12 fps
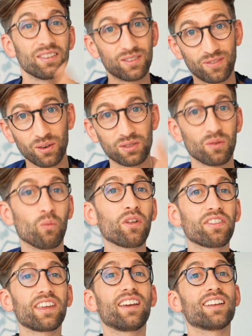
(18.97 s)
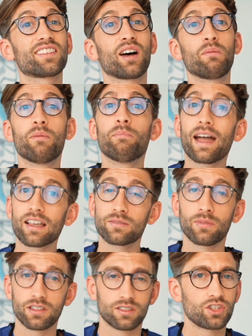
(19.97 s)
just focus on one thing at a time and
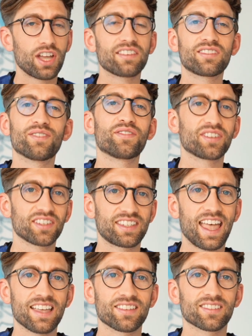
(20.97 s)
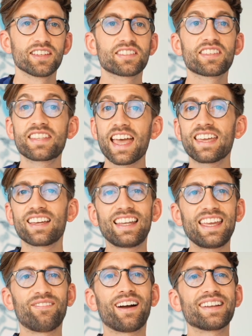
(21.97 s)
maximize the chances of success. So to take a
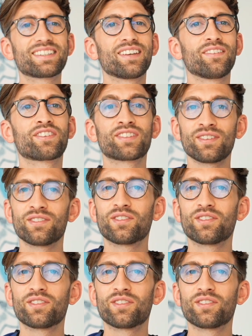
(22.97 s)
leaf out of Sun